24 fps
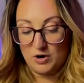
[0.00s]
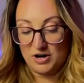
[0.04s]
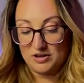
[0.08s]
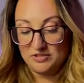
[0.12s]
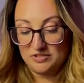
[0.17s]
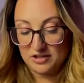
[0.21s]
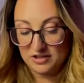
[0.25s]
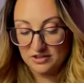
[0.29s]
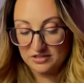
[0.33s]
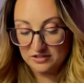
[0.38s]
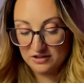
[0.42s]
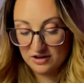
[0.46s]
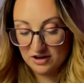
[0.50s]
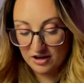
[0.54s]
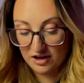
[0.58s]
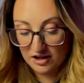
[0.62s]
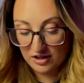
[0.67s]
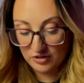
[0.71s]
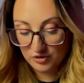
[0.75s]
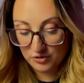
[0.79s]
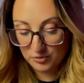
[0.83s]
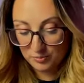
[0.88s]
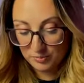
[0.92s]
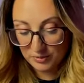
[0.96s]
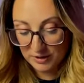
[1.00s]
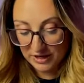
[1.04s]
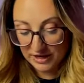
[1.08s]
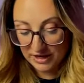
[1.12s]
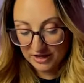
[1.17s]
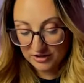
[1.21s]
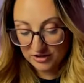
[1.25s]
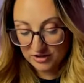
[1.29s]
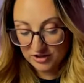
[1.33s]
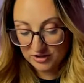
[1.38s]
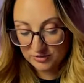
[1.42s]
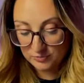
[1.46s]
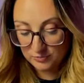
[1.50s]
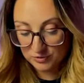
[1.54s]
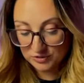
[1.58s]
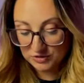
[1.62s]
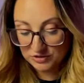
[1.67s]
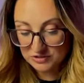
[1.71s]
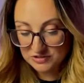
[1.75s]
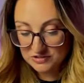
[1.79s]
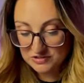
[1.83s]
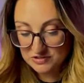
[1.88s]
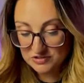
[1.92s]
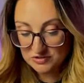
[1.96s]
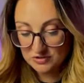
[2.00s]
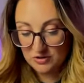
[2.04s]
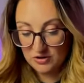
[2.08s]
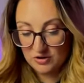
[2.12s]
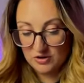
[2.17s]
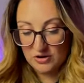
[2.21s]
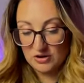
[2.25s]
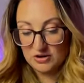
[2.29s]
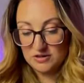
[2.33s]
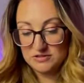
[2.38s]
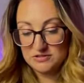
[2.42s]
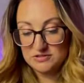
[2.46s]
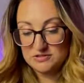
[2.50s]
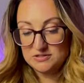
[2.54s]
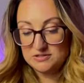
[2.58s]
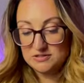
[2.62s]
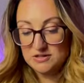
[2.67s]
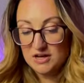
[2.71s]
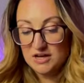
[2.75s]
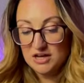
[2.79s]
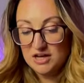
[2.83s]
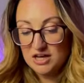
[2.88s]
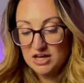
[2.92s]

I think the hollow pattern with the stars,